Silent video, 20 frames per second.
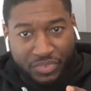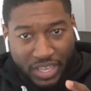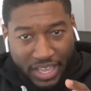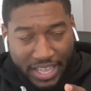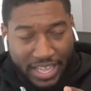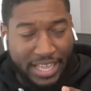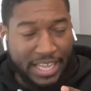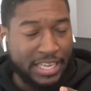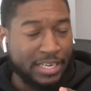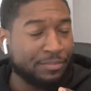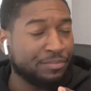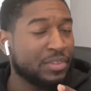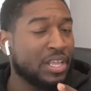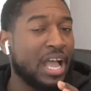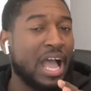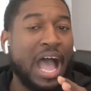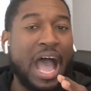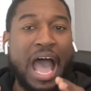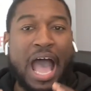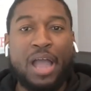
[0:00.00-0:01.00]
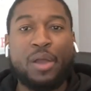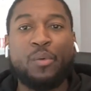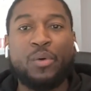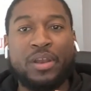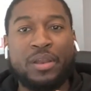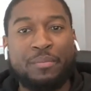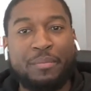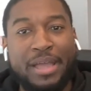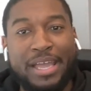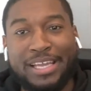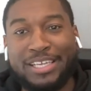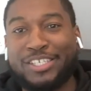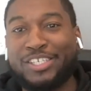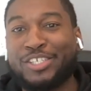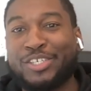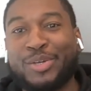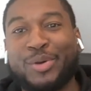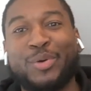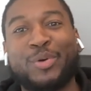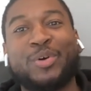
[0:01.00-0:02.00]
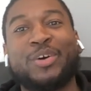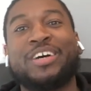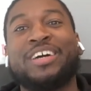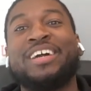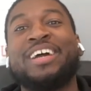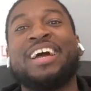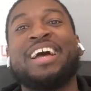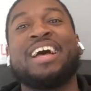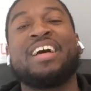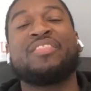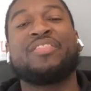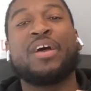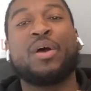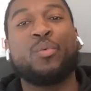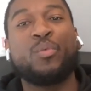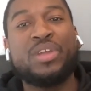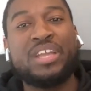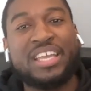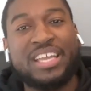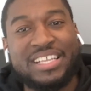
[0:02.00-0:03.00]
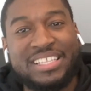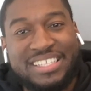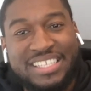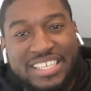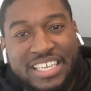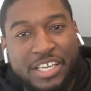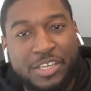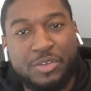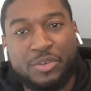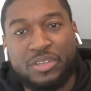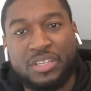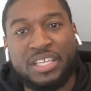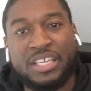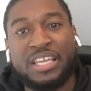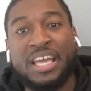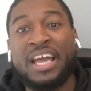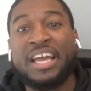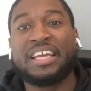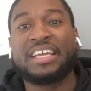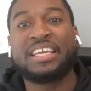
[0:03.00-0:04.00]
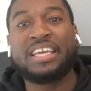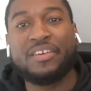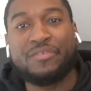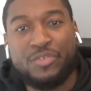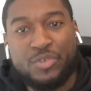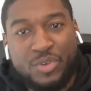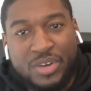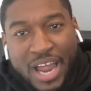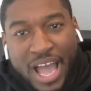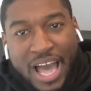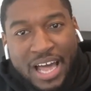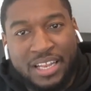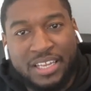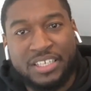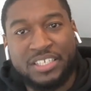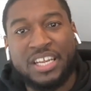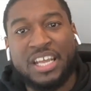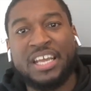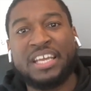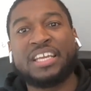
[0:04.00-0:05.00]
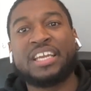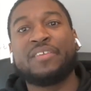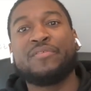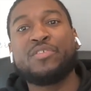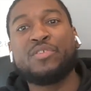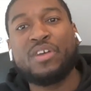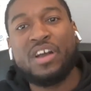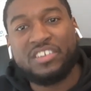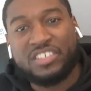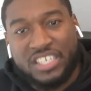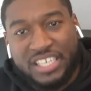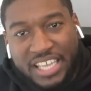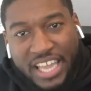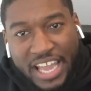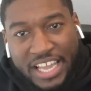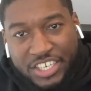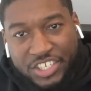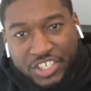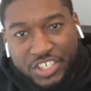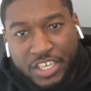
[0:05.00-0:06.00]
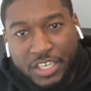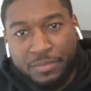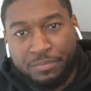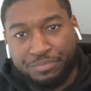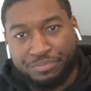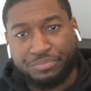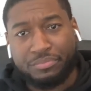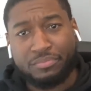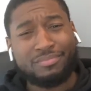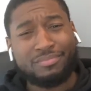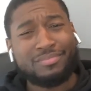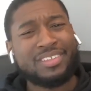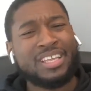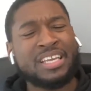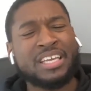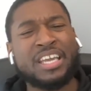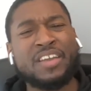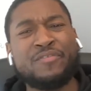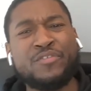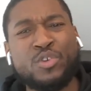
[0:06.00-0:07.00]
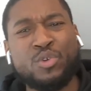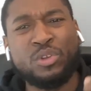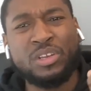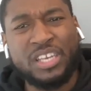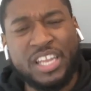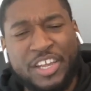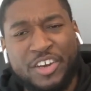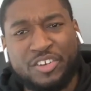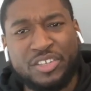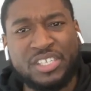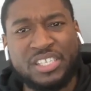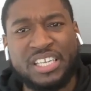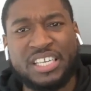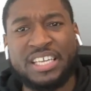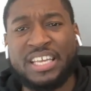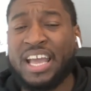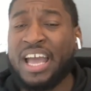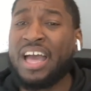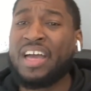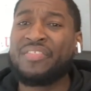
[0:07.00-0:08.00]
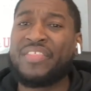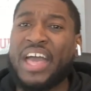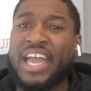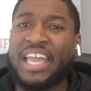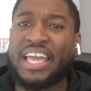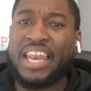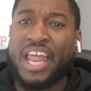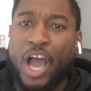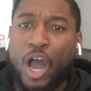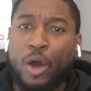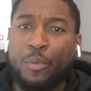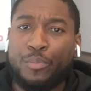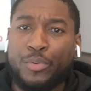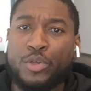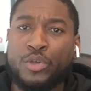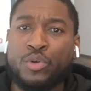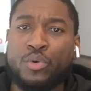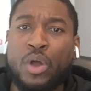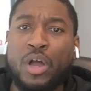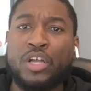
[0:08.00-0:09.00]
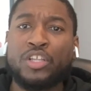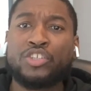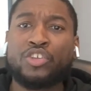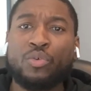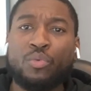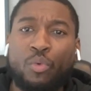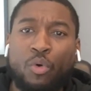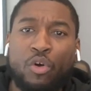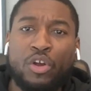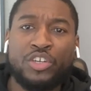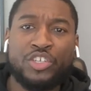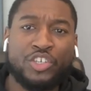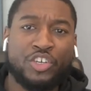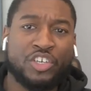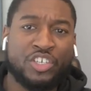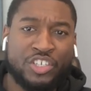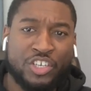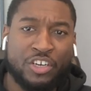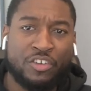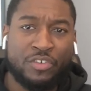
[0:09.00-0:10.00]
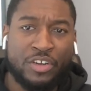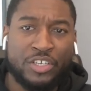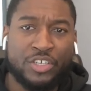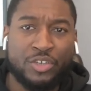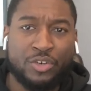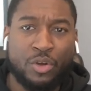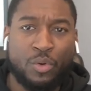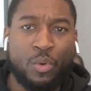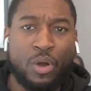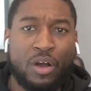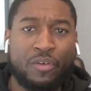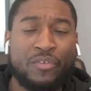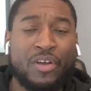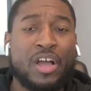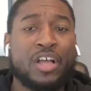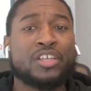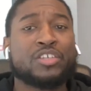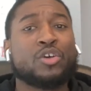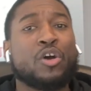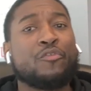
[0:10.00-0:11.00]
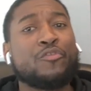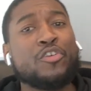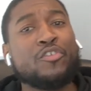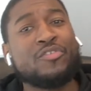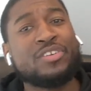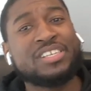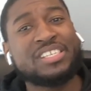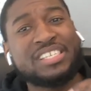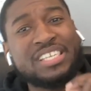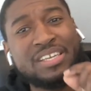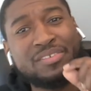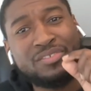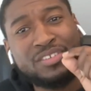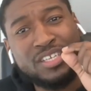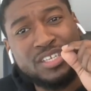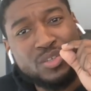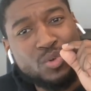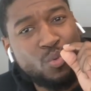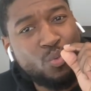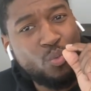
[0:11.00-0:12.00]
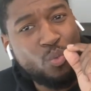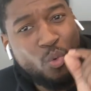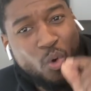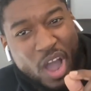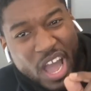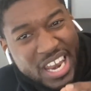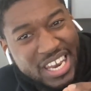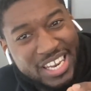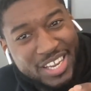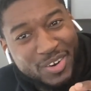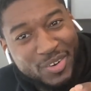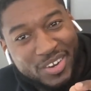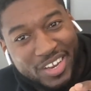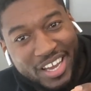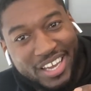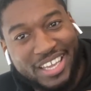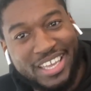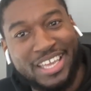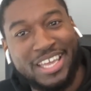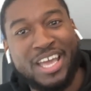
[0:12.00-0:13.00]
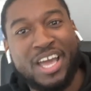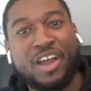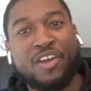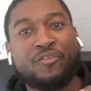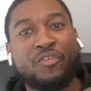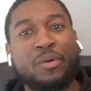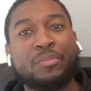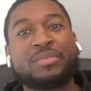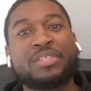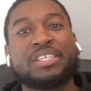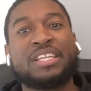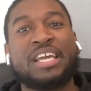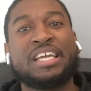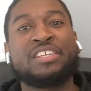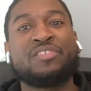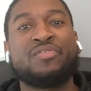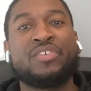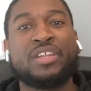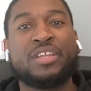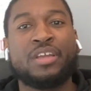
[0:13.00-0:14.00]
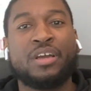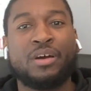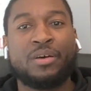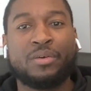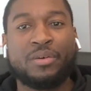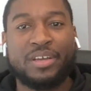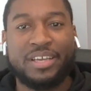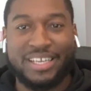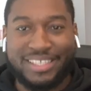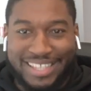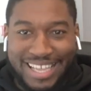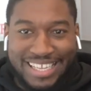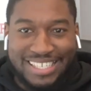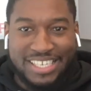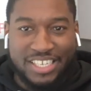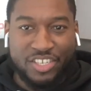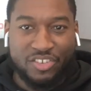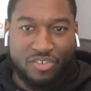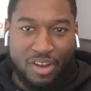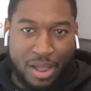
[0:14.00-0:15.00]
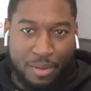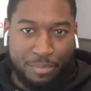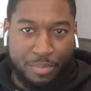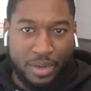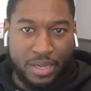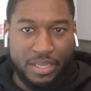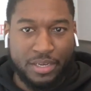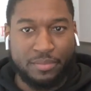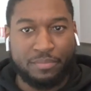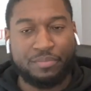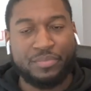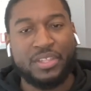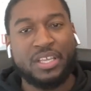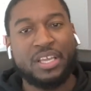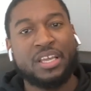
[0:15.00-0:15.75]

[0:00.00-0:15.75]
And I want to make sure that we continually give you knowledge, give you education, give you literacy that can help you towards your generational wealth. So if you receive just one little nugget from today's video, hit that subscribe button.